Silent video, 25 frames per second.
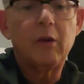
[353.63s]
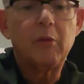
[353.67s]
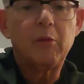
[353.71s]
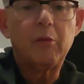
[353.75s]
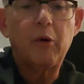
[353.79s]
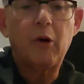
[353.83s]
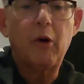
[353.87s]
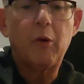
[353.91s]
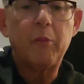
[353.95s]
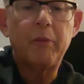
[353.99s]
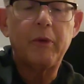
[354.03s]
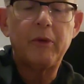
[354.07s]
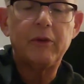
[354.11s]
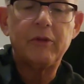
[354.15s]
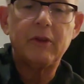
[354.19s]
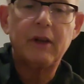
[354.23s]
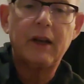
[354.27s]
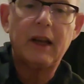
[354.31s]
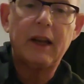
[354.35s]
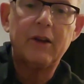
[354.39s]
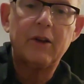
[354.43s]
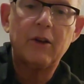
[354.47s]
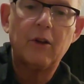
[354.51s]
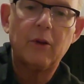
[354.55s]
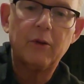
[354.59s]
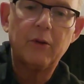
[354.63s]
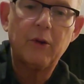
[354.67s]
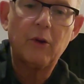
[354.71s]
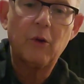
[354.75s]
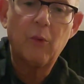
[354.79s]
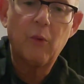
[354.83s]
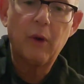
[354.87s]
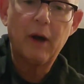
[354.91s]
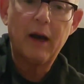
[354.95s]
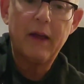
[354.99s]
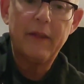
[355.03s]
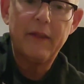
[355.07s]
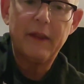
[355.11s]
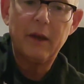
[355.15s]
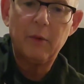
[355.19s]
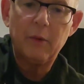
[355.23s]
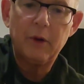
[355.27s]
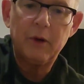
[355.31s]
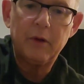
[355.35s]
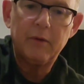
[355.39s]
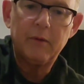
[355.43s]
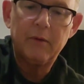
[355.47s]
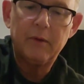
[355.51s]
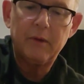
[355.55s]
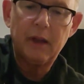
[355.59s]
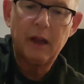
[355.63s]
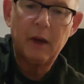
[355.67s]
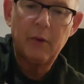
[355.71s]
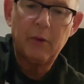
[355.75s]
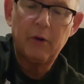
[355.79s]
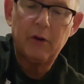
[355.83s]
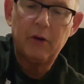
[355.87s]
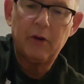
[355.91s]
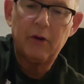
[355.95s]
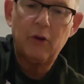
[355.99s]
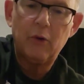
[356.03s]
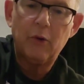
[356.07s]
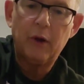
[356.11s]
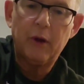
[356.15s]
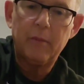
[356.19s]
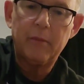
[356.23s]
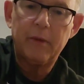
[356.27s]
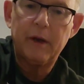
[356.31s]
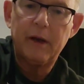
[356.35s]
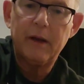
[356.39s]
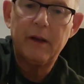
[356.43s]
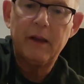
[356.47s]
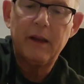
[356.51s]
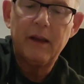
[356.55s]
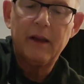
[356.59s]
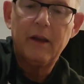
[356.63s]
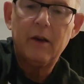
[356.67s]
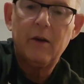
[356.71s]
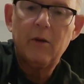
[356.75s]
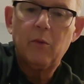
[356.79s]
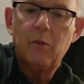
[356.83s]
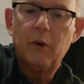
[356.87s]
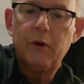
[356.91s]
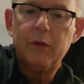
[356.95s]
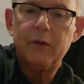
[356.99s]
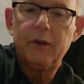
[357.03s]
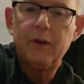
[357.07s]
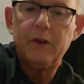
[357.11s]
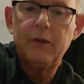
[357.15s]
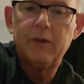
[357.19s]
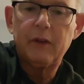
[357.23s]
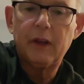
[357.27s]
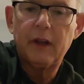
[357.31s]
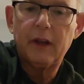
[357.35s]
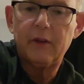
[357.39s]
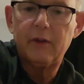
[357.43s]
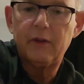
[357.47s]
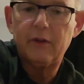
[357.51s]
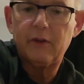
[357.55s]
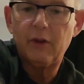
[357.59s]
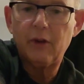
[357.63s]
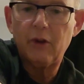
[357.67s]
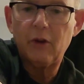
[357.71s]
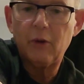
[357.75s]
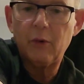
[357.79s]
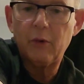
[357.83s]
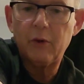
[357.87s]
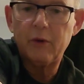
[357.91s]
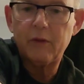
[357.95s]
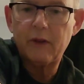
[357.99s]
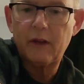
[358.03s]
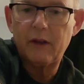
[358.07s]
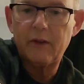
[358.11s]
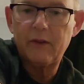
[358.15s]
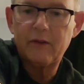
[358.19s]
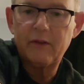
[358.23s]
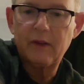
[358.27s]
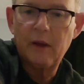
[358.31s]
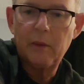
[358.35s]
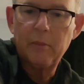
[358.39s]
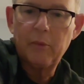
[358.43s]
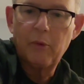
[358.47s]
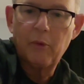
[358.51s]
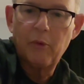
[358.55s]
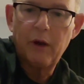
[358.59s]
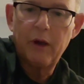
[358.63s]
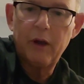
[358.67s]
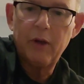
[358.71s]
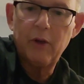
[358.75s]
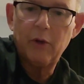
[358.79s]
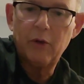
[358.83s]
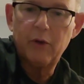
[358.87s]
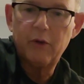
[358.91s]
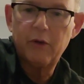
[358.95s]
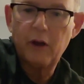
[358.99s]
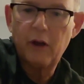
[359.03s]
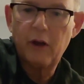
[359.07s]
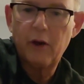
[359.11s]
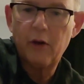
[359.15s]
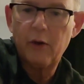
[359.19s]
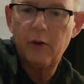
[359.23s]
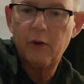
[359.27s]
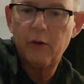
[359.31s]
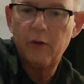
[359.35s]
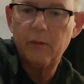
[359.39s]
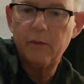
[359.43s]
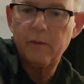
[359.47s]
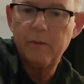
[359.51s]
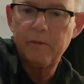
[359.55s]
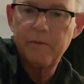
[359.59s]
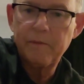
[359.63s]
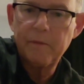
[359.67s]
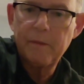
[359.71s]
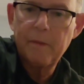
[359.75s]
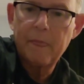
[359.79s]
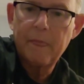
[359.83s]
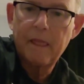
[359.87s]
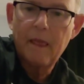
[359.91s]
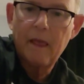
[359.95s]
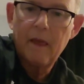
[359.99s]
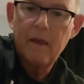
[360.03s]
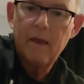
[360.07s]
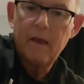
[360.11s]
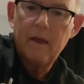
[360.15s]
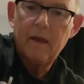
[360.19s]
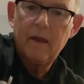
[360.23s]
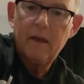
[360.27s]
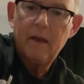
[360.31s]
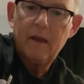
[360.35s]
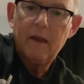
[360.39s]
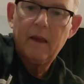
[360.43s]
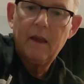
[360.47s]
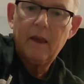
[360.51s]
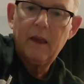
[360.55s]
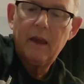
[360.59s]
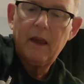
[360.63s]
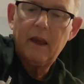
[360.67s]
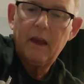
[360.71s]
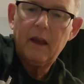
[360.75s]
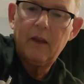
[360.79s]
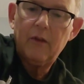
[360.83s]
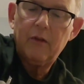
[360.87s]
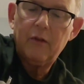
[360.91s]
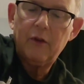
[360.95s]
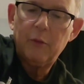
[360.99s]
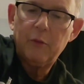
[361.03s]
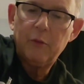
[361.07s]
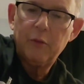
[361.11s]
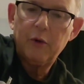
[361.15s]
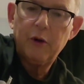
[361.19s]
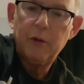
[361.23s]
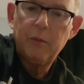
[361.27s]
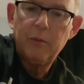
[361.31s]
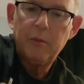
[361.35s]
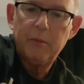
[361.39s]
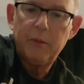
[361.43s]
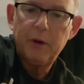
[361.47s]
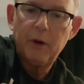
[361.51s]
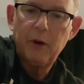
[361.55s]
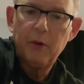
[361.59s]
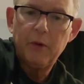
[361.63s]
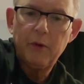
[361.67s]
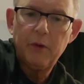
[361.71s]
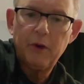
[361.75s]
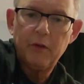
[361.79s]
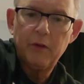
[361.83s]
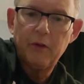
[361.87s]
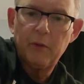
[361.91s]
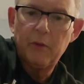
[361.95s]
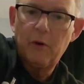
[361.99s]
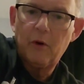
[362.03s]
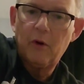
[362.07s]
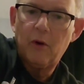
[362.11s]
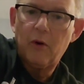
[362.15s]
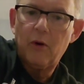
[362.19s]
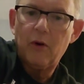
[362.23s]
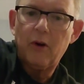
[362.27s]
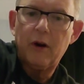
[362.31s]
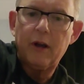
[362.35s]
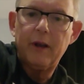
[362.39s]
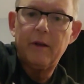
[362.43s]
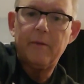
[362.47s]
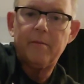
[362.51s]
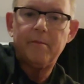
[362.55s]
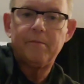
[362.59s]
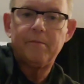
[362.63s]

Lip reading: purpose, and I don't know why they would do it. But what these things do is they separate your toes, and if you put both of them on,